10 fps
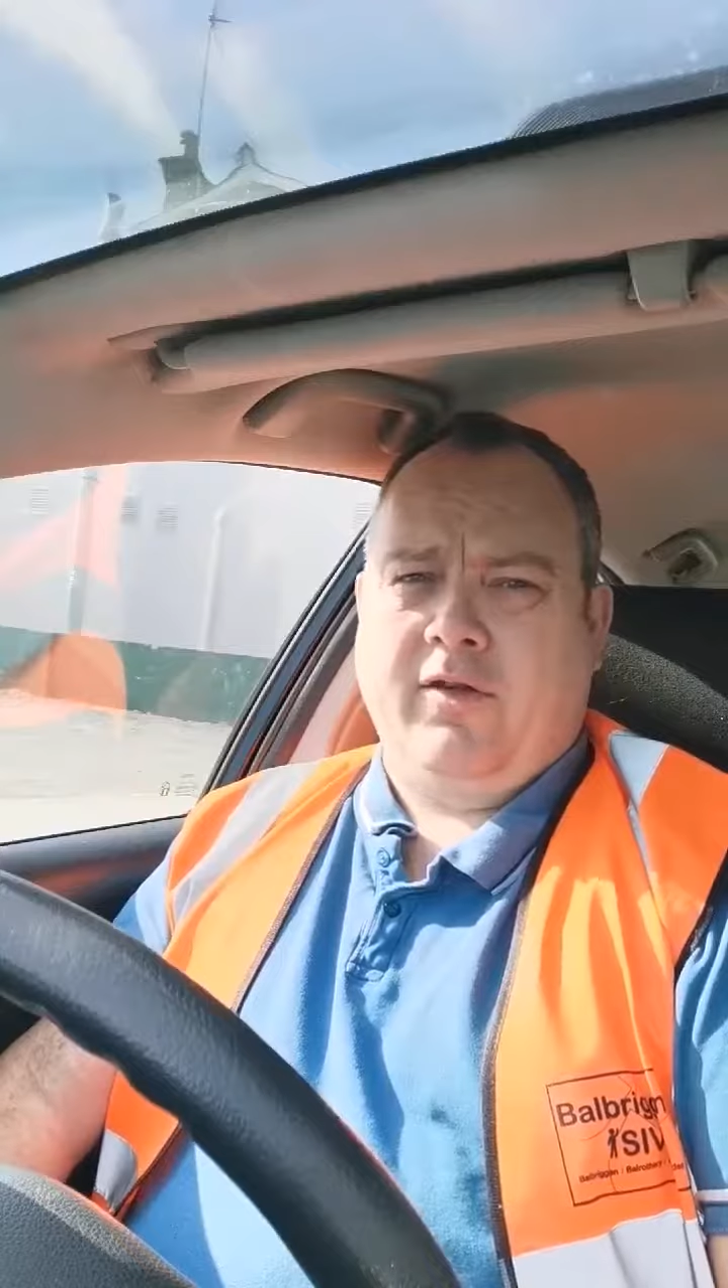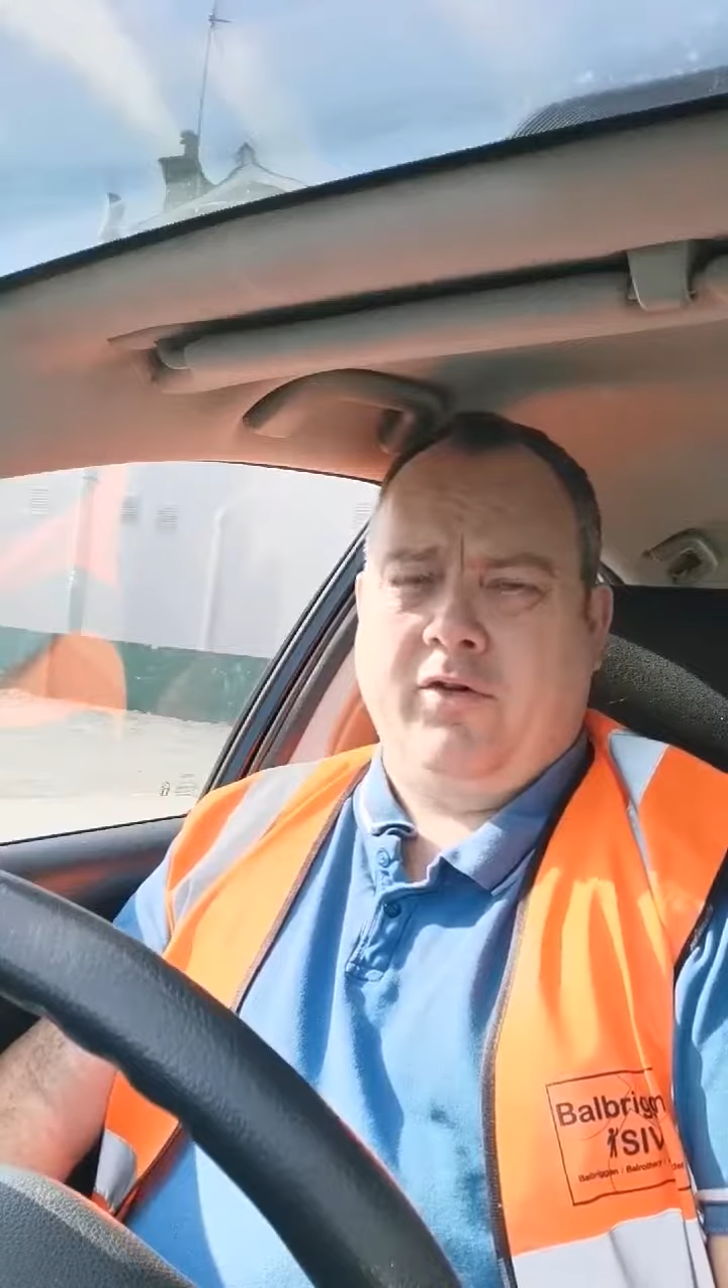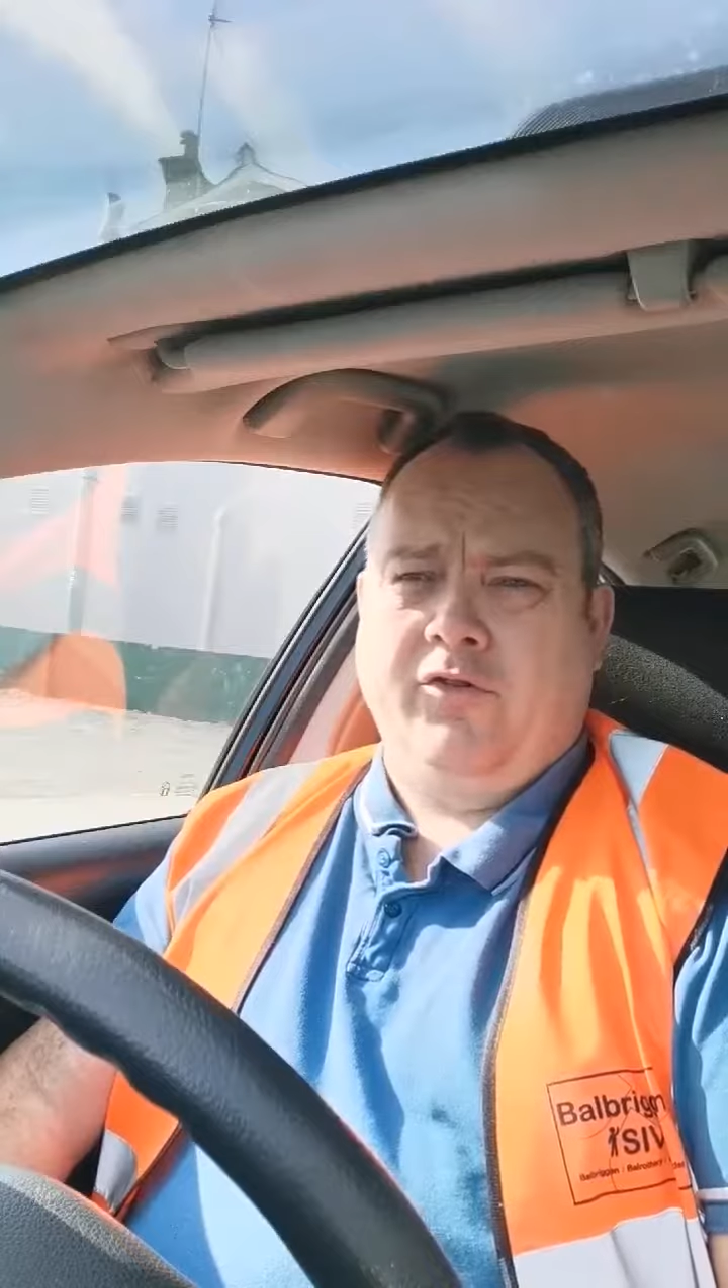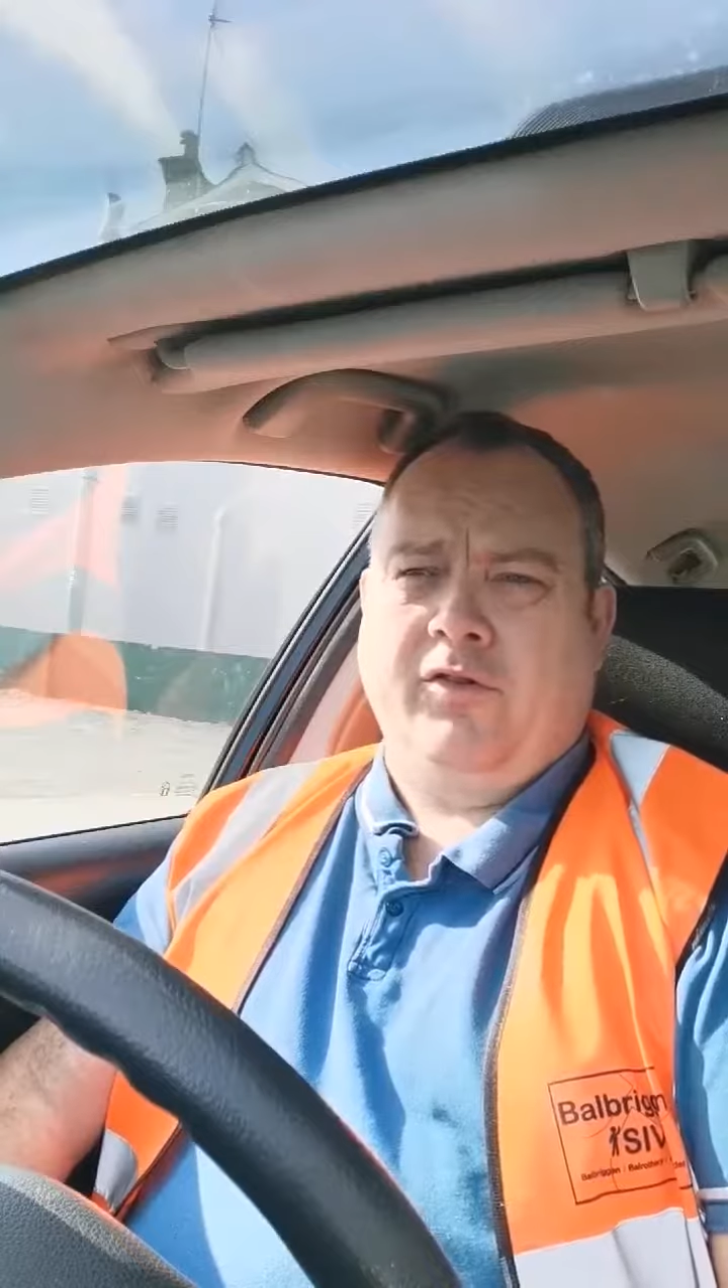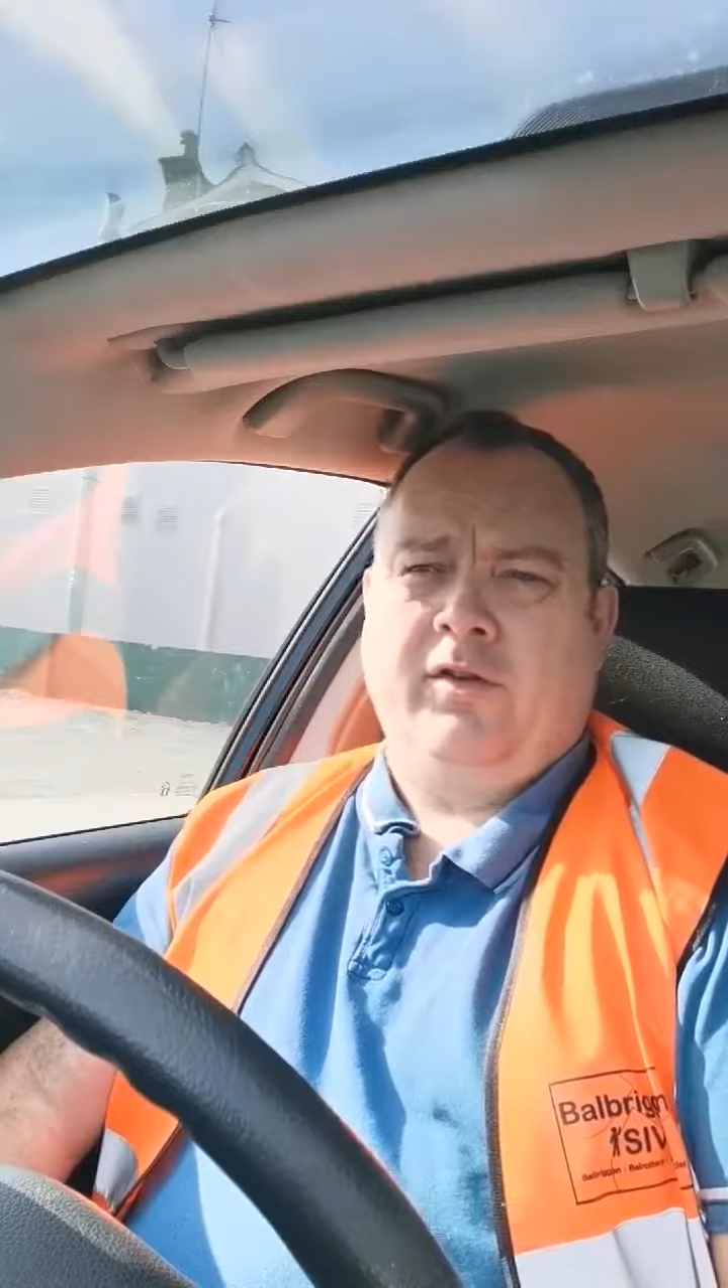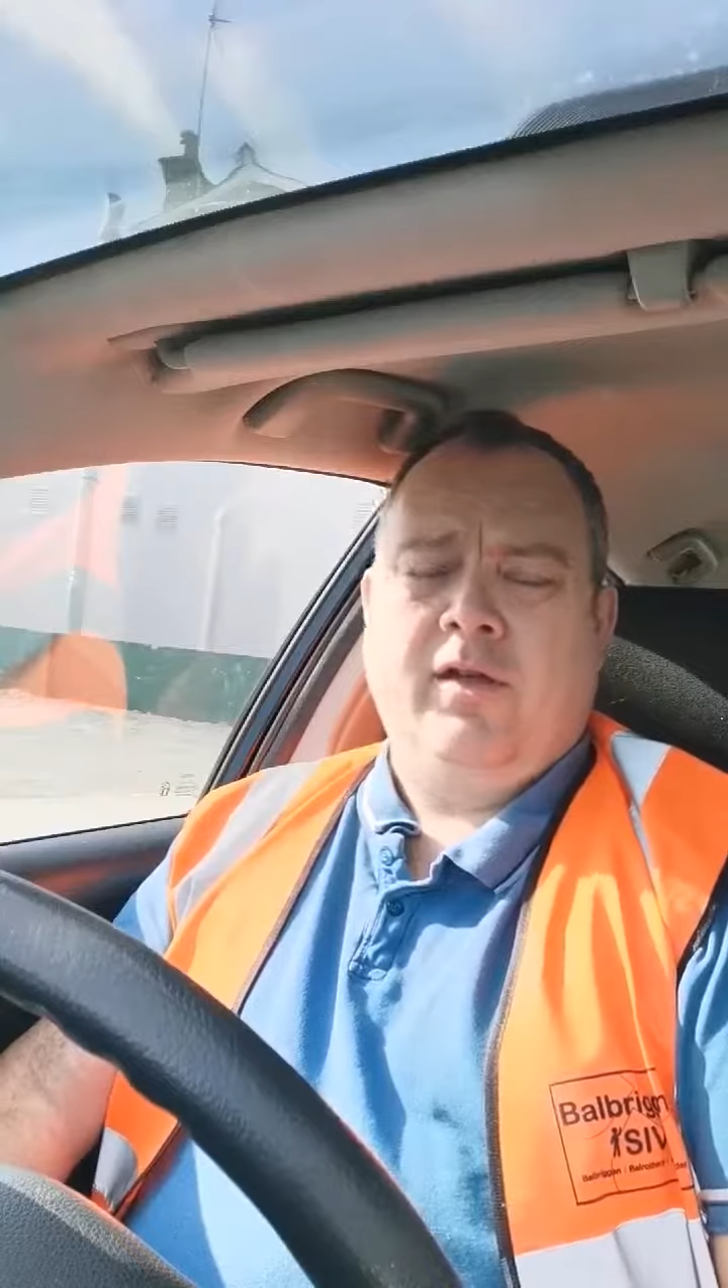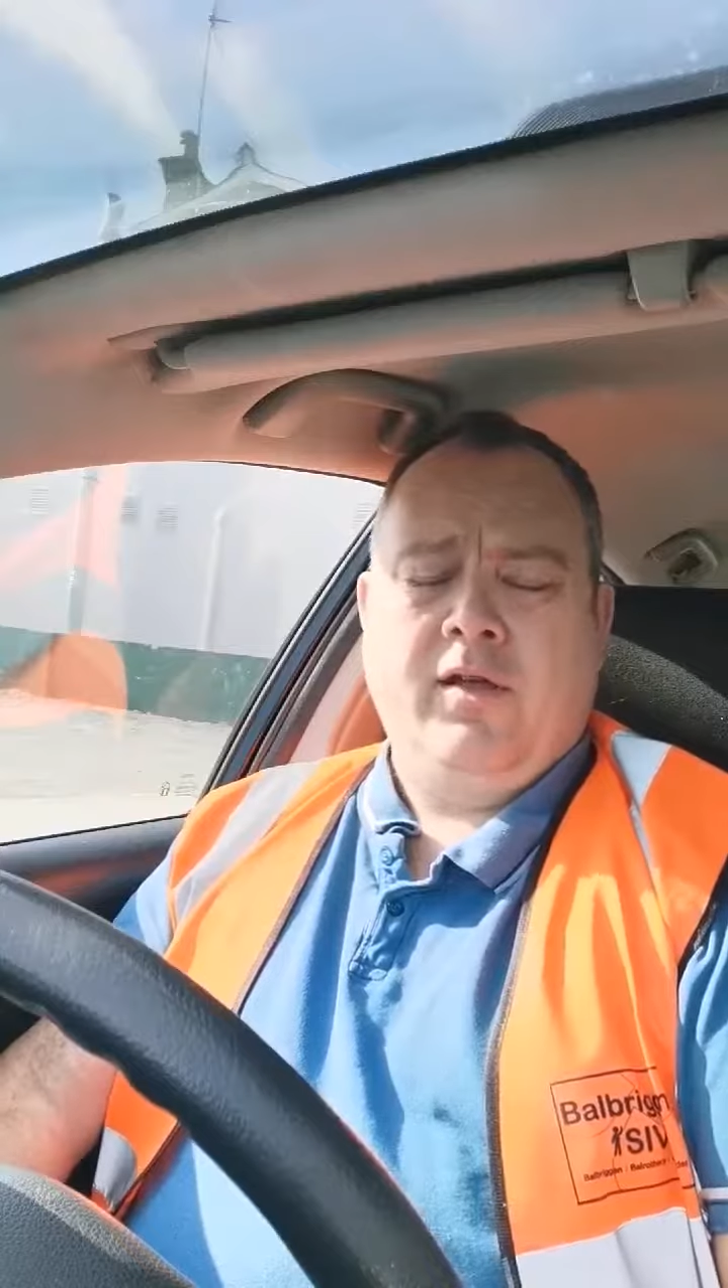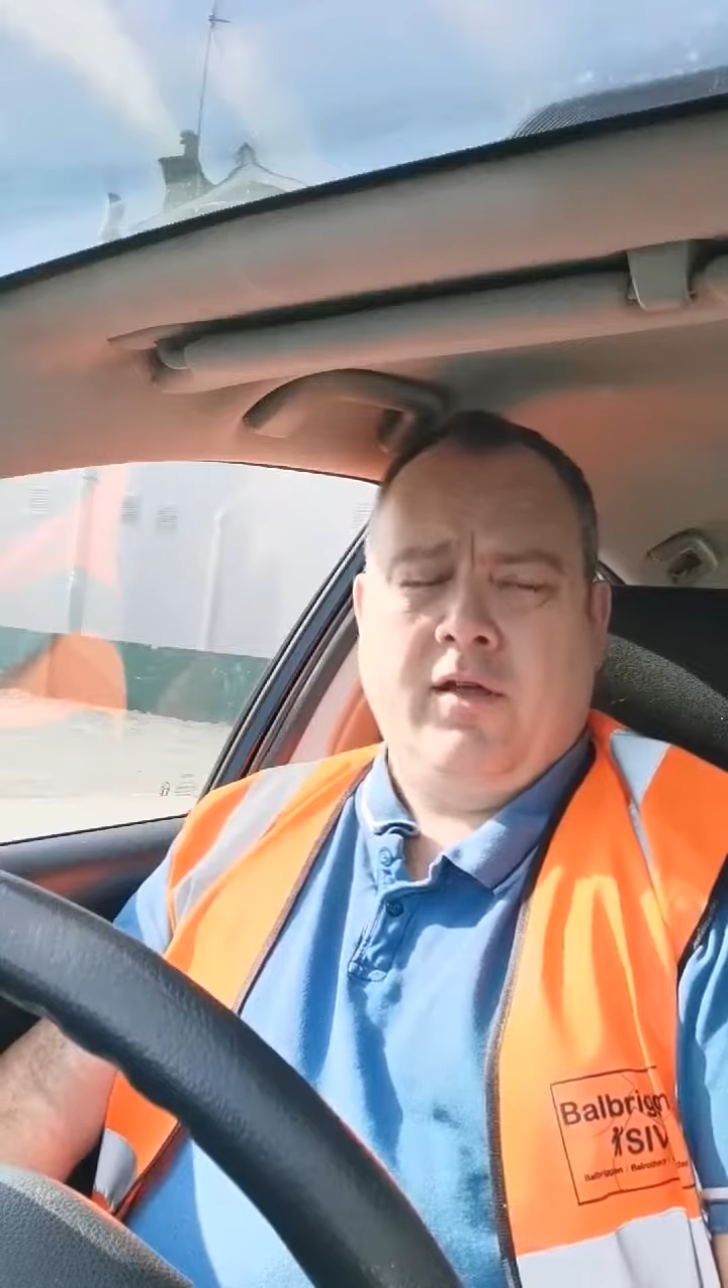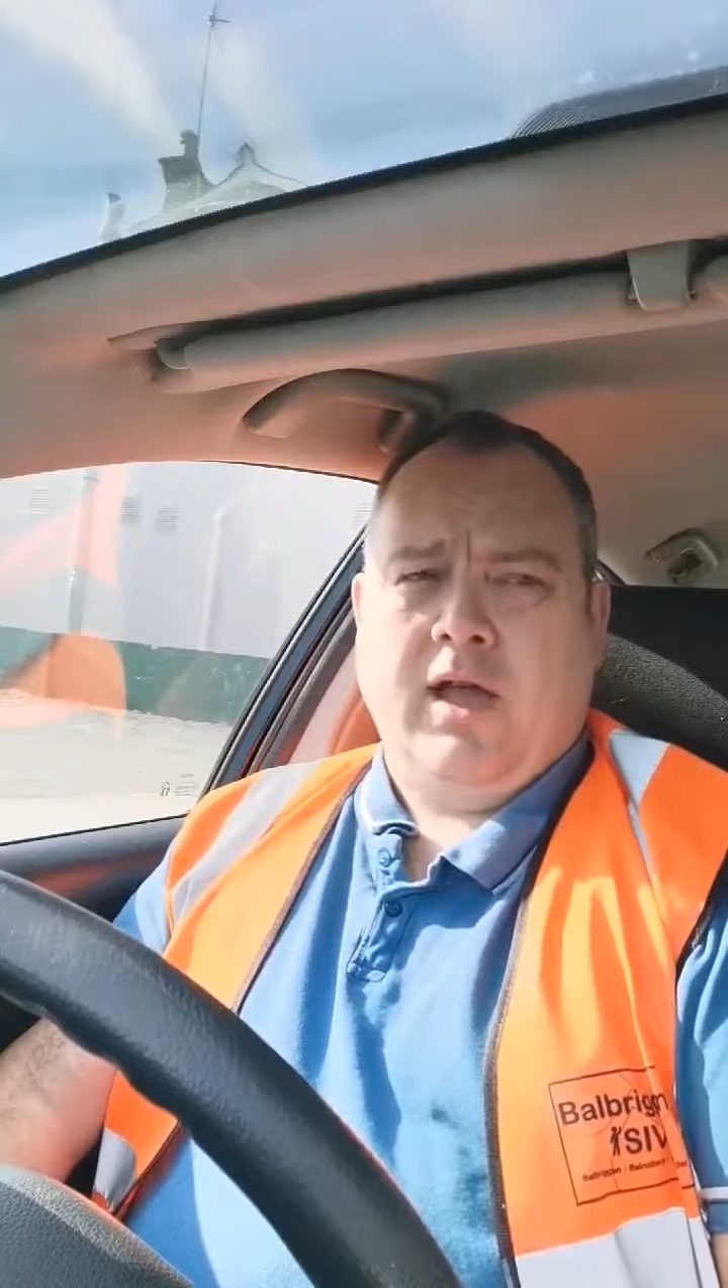it's not urgent,